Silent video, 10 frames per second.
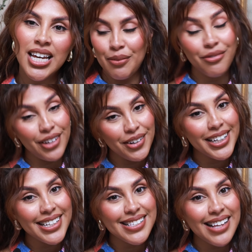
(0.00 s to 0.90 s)
I'm
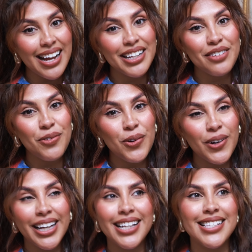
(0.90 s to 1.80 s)
very excited
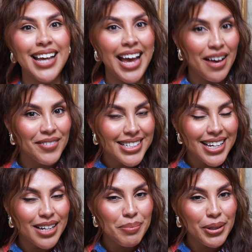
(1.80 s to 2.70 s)
for it because I haven't
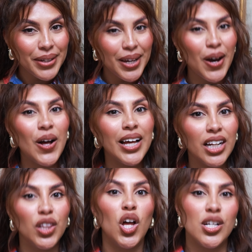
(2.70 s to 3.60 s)
done a beauty haul
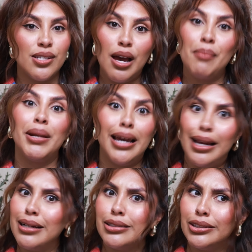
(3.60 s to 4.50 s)
in a long time and I
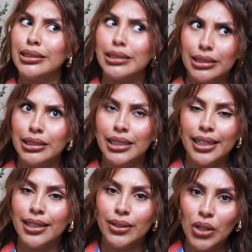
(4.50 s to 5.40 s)
actually kind of
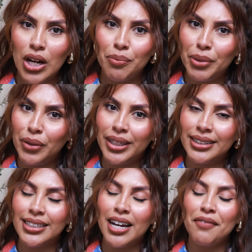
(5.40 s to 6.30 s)
needed a lot of beauty
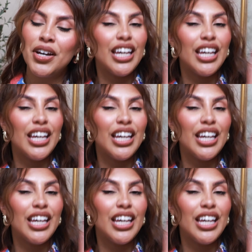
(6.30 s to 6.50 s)
stuff.